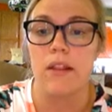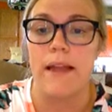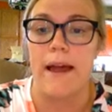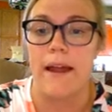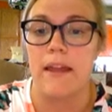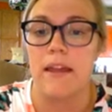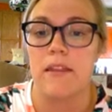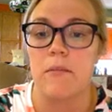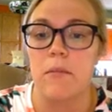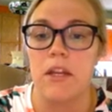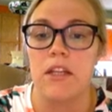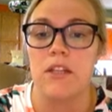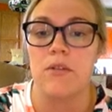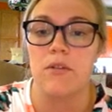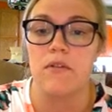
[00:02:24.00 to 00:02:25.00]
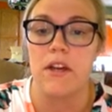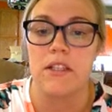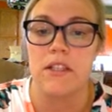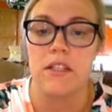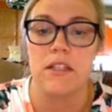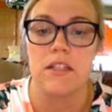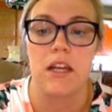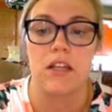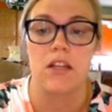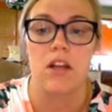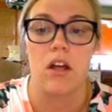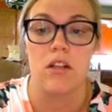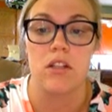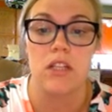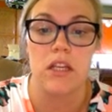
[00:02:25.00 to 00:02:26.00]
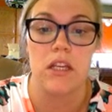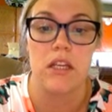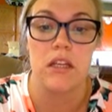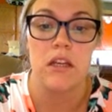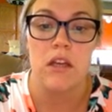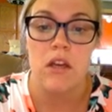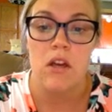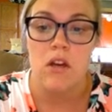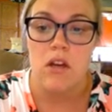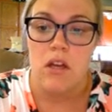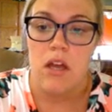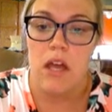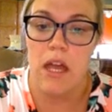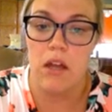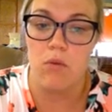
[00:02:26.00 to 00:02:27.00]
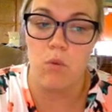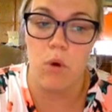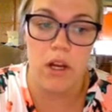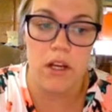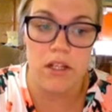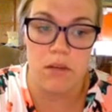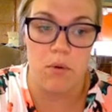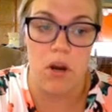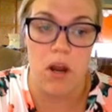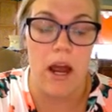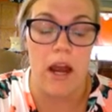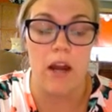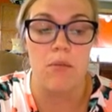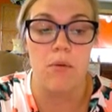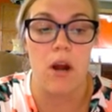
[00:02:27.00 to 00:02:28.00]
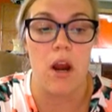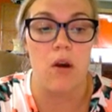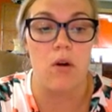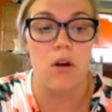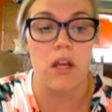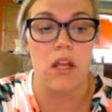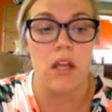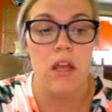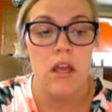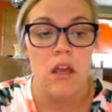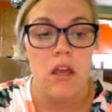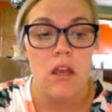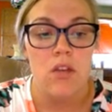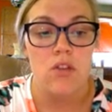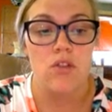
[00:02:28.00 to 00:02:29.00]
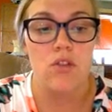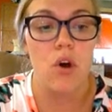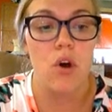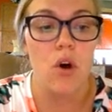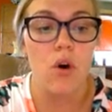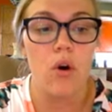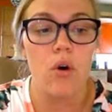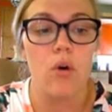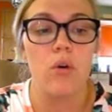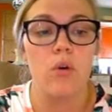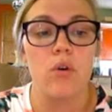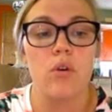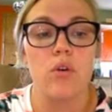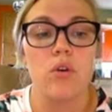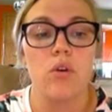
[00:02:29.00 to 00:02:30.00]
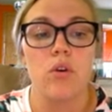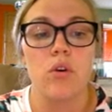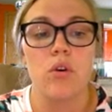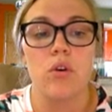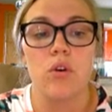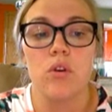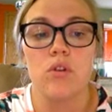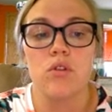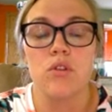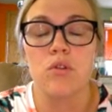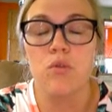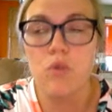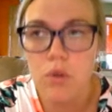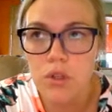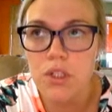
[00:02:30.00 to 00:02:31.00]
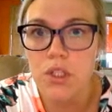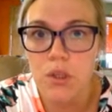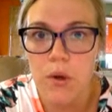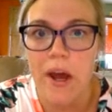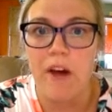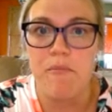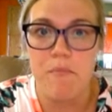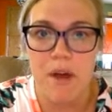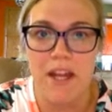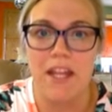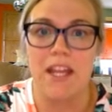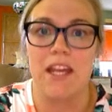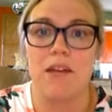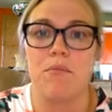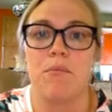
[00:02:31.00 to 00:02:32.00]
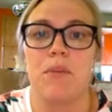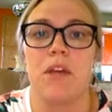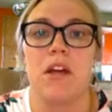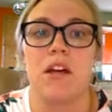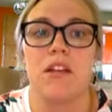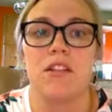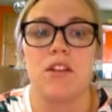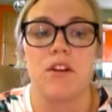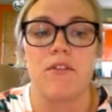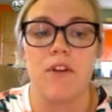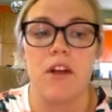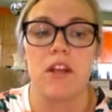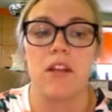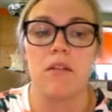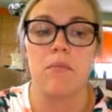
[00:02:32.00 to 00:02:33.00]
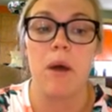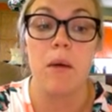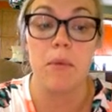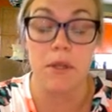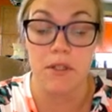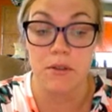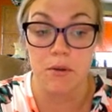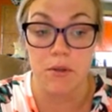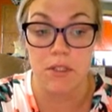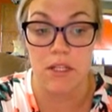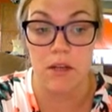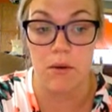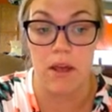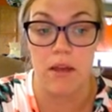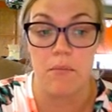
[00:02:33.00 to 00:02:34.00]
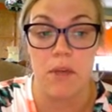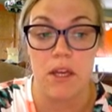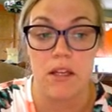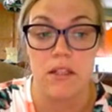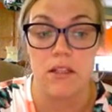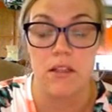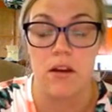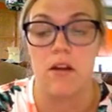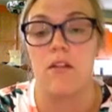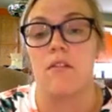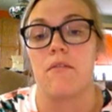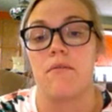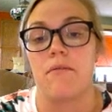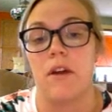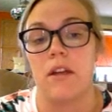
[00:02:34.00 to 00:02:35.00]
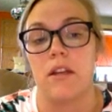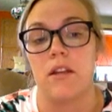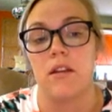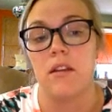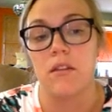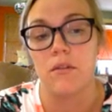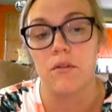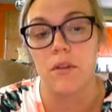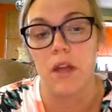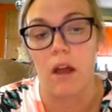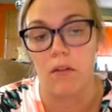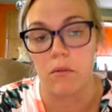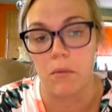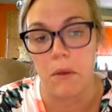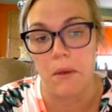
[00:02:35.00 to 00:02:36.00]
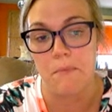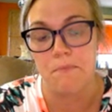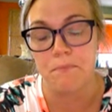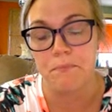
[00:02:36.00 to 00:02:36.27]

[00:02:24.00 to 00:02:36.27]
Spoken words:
lacking the money to invest in technology and what is a higher priority. So schools do have money because they're funded, public schools anyway, because they're funded through the government.